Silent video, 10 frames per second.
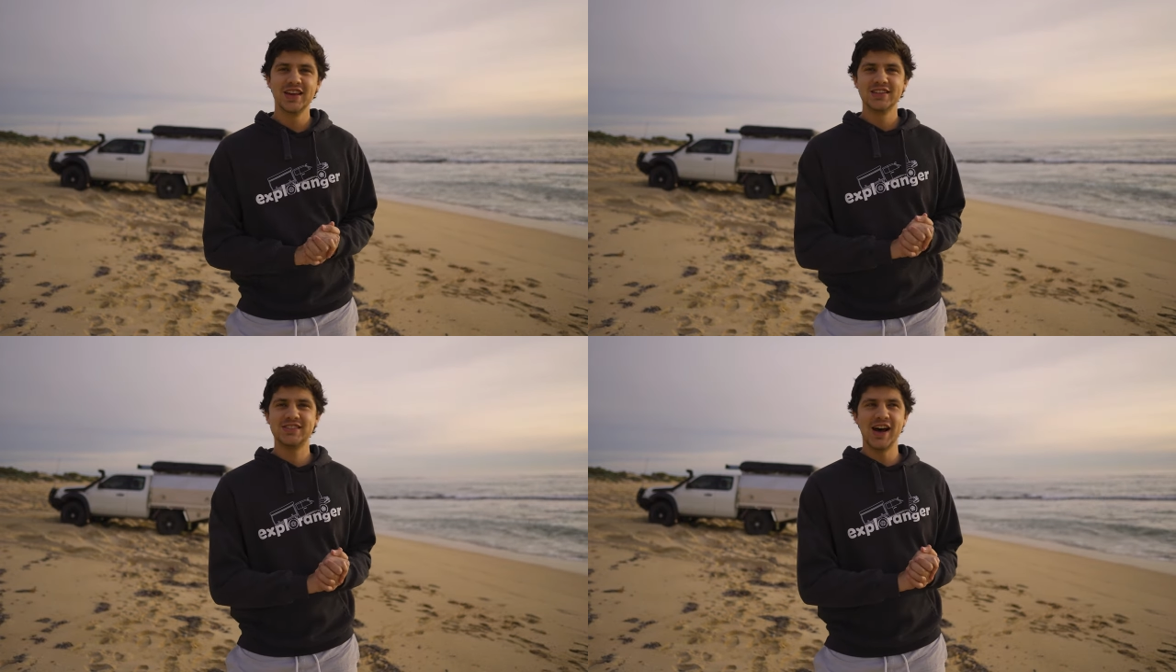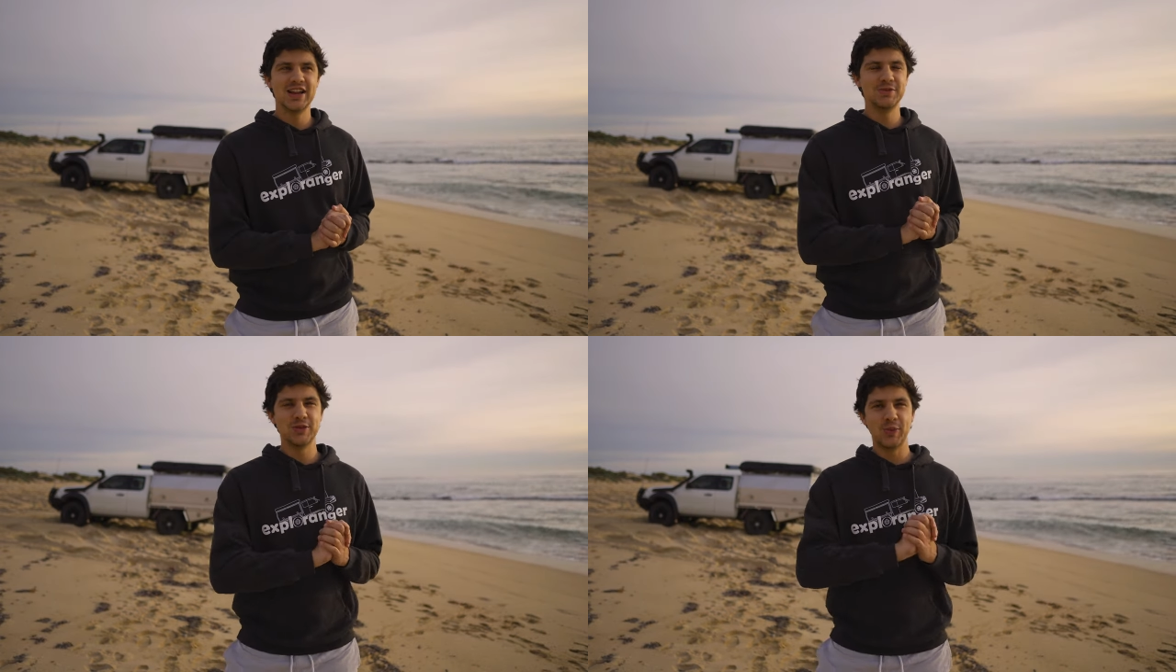
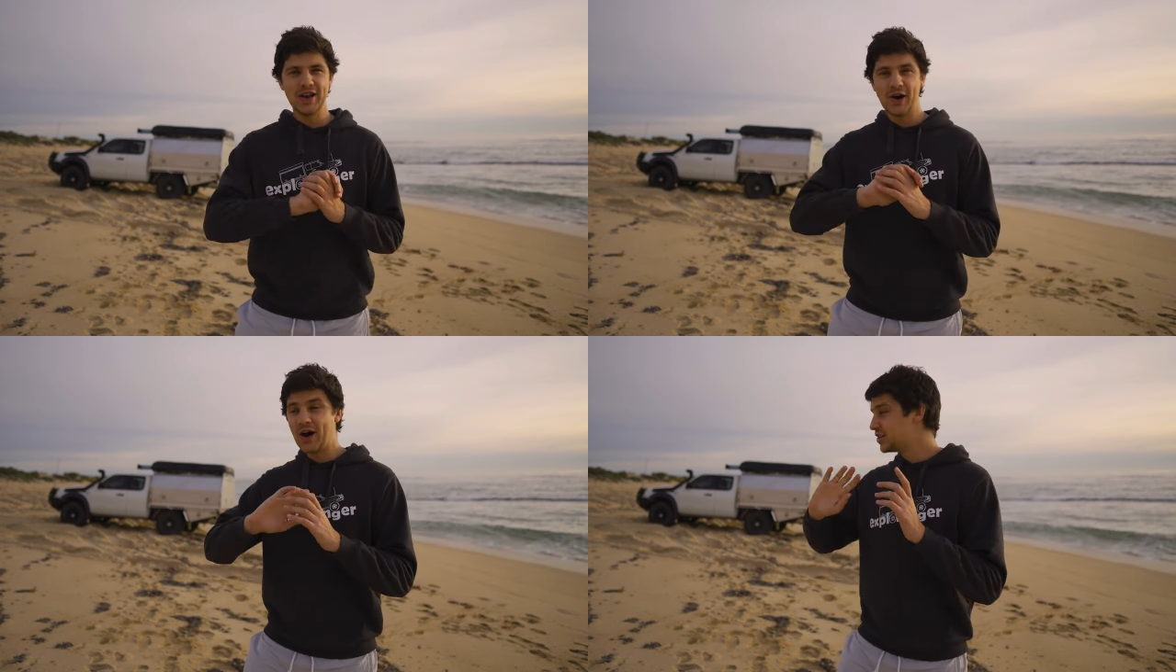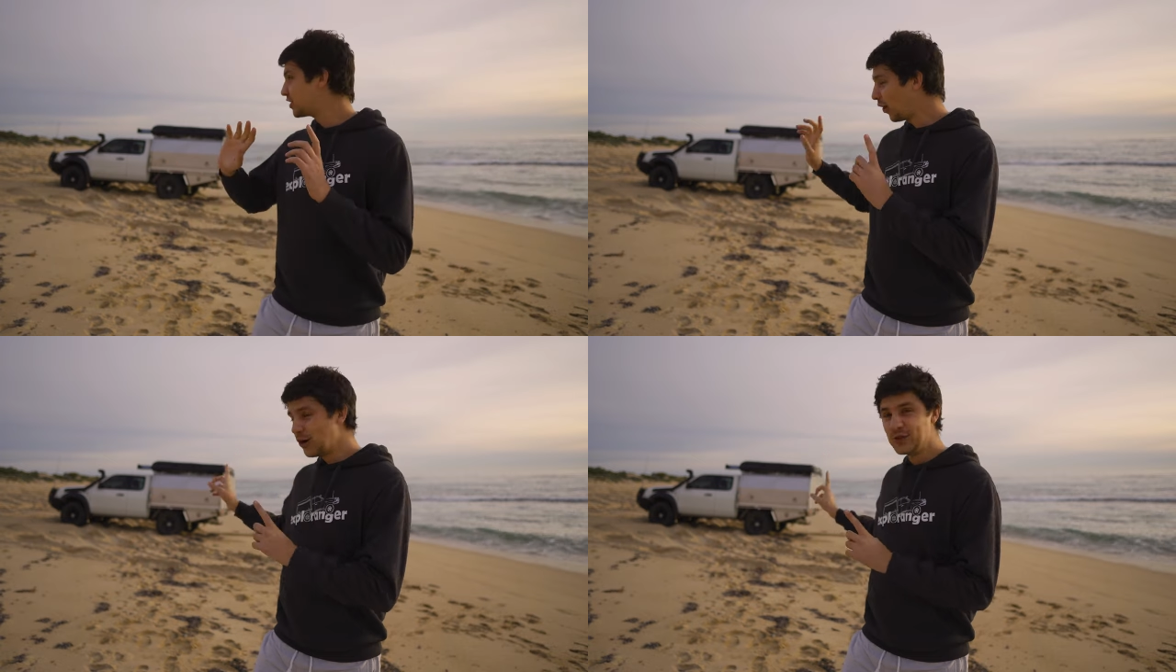starting with when I
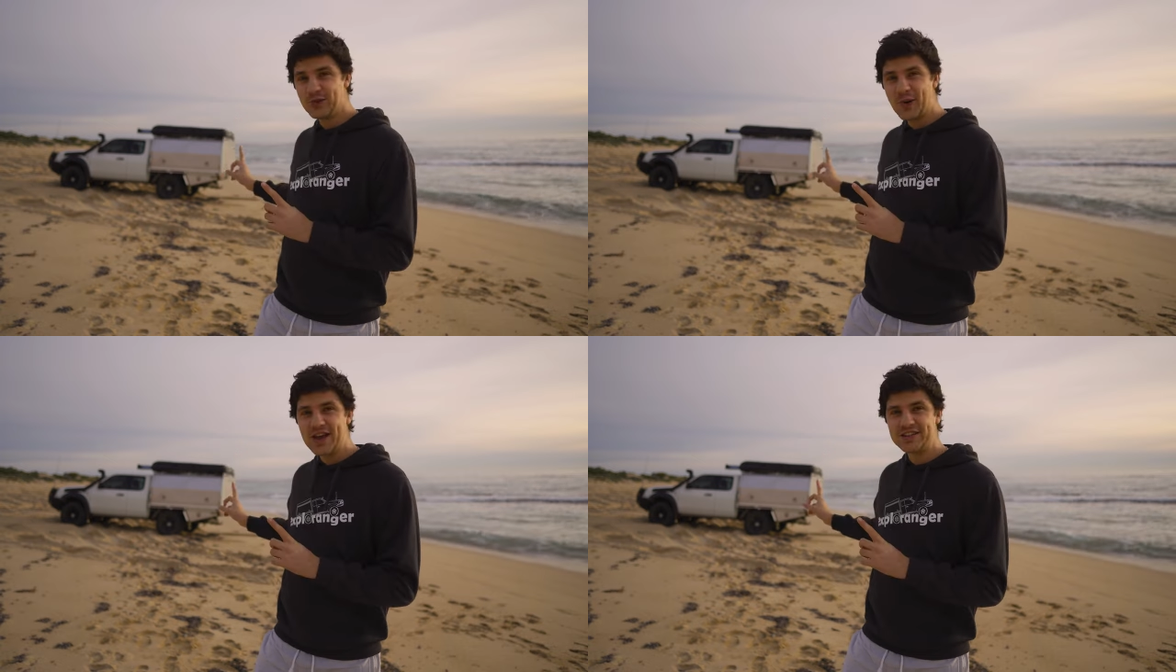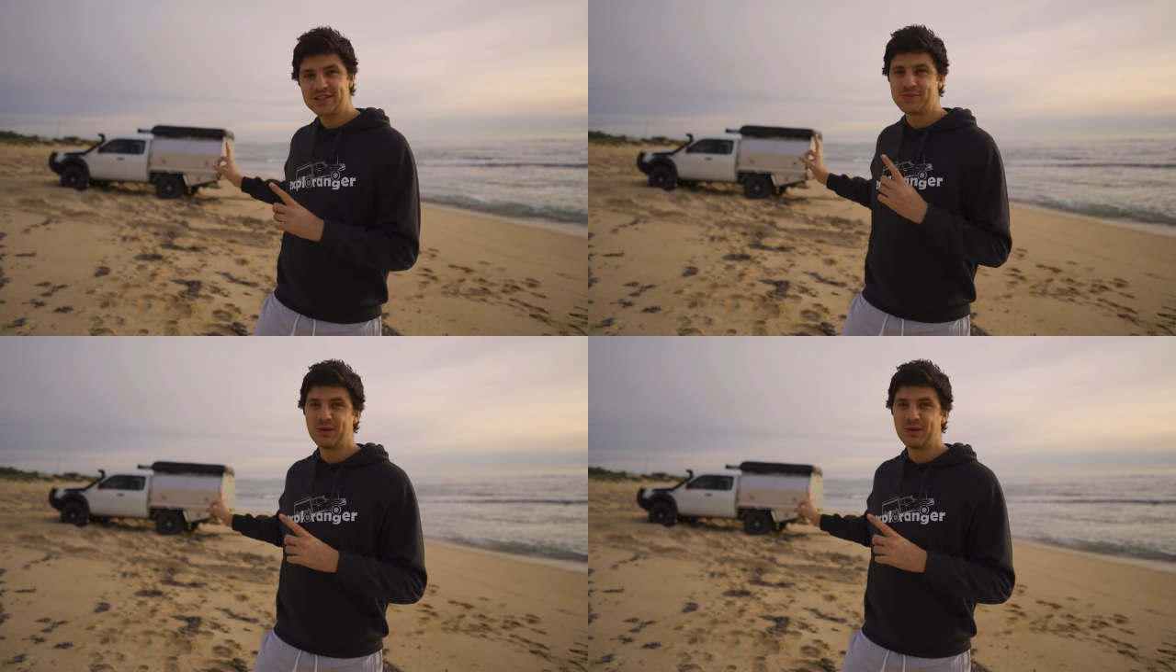towed the Ranger to